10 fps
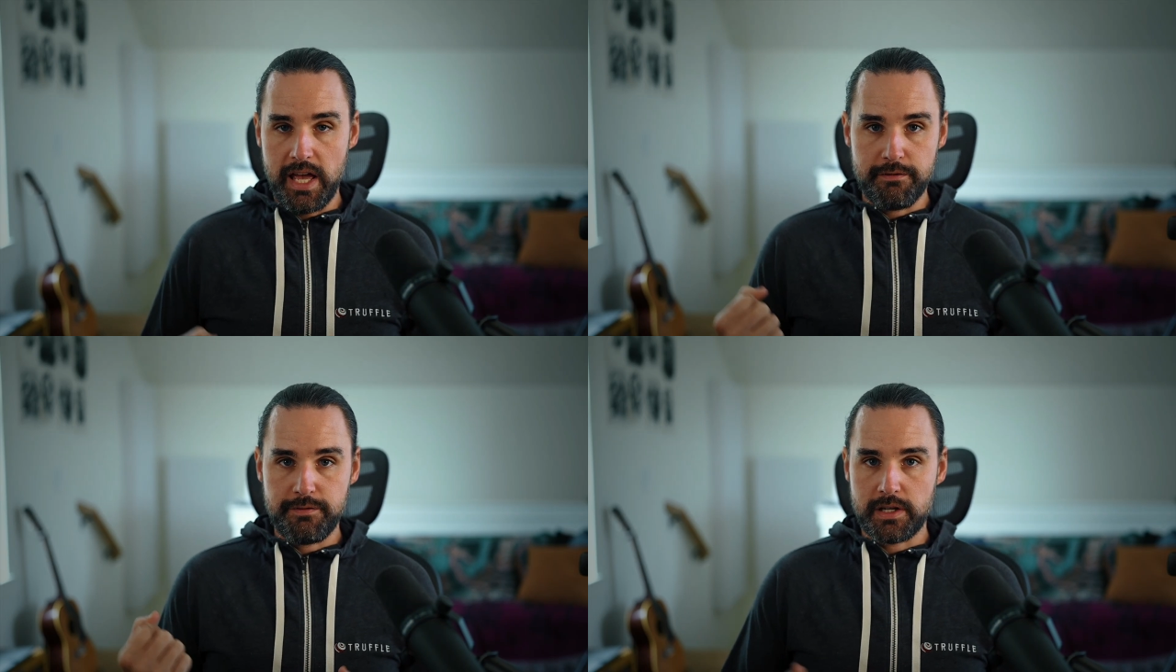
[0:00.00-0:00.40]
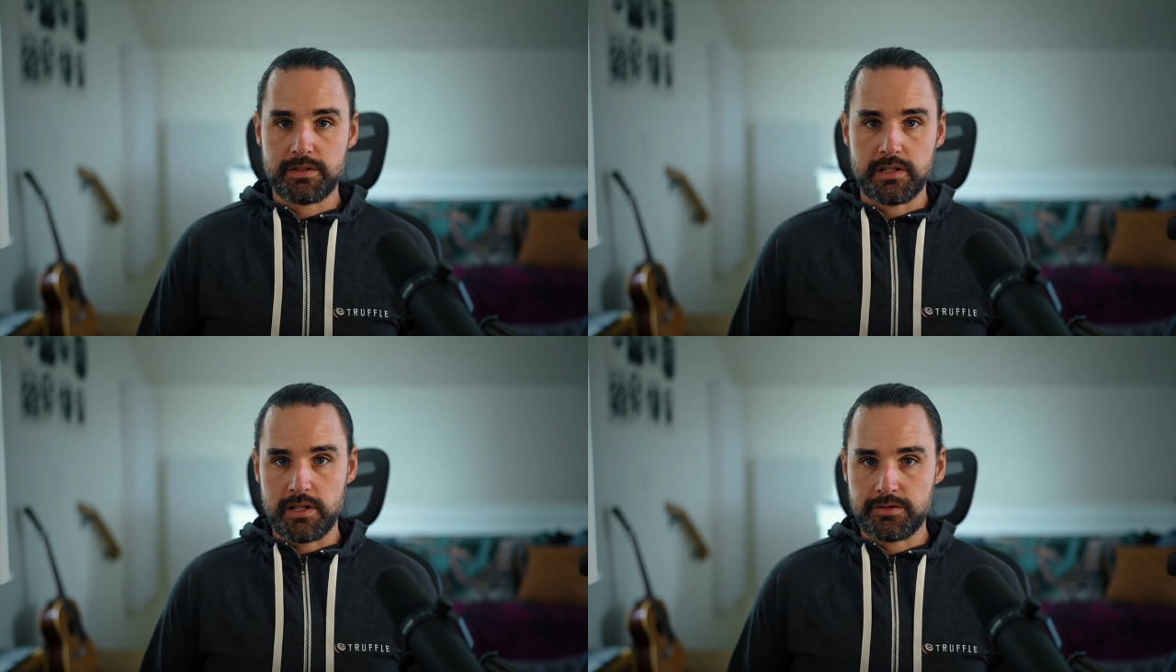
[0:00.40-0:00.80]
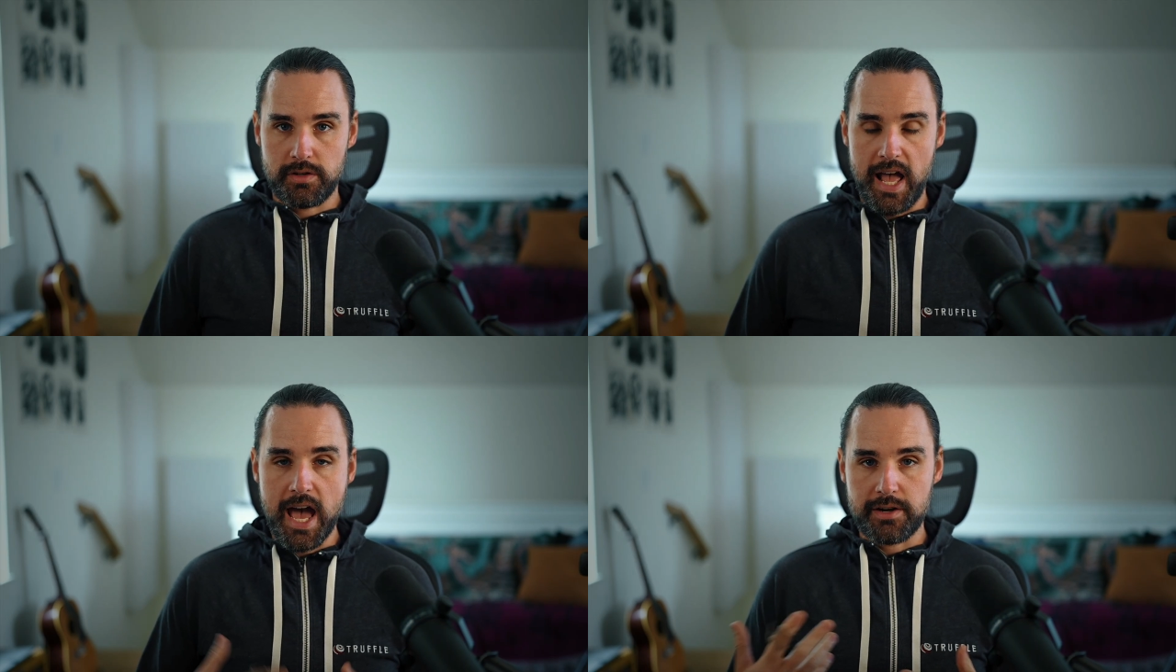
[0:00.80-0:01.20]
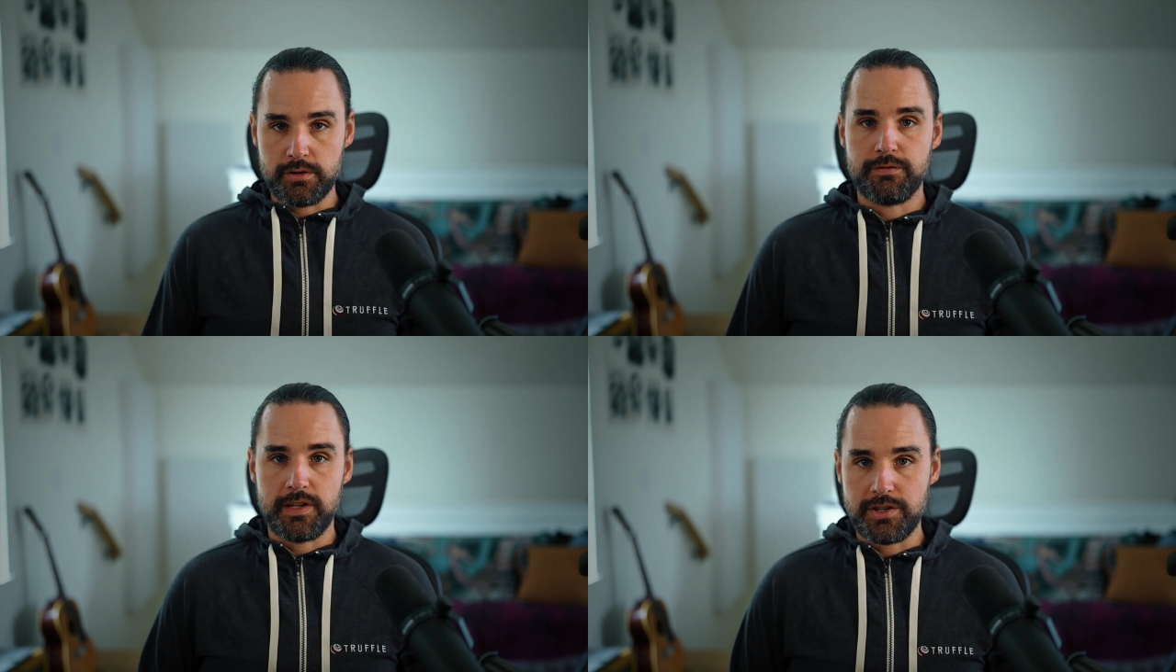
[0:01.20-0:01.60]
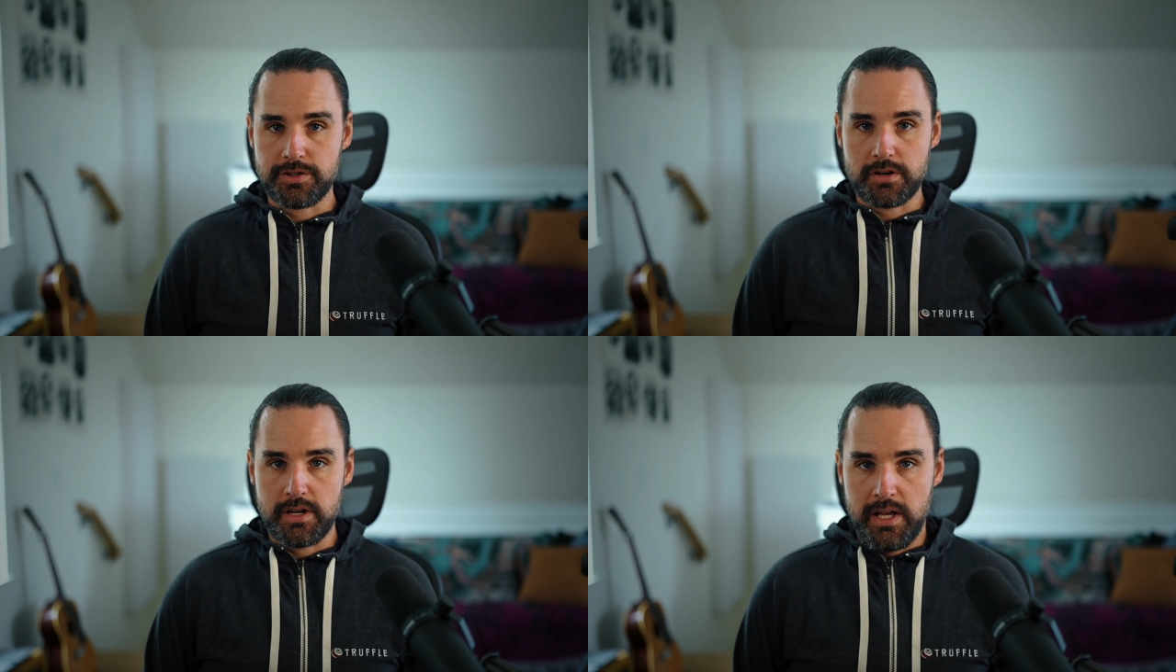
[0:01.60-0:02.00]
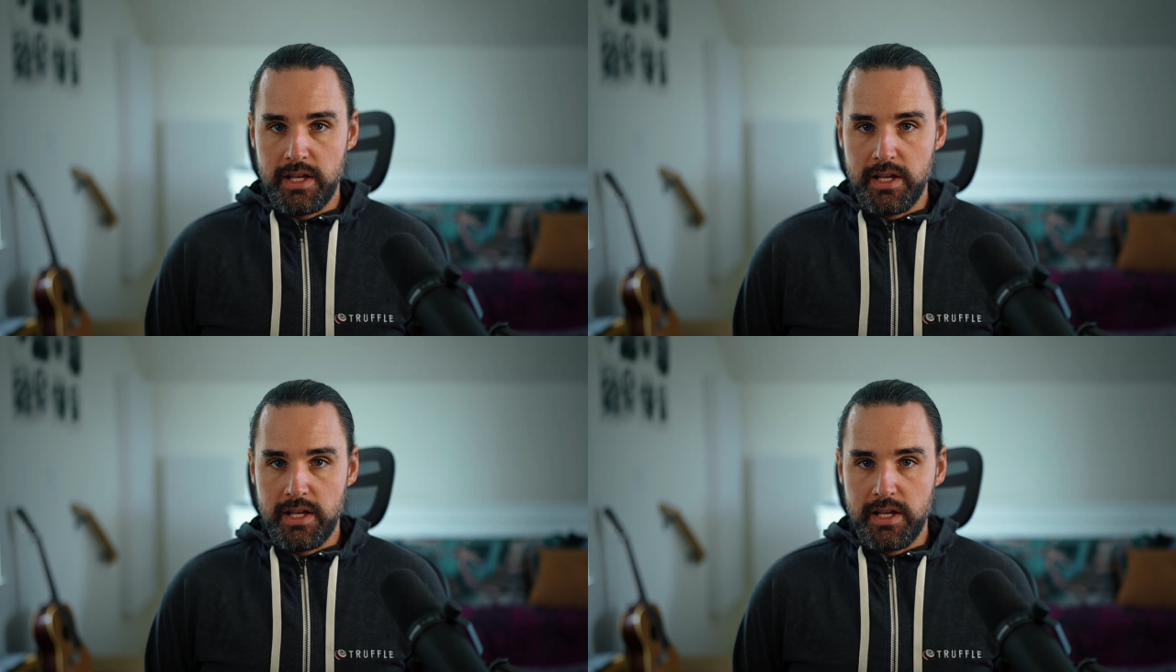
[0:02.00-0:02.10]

hey, fix this or add a new feature.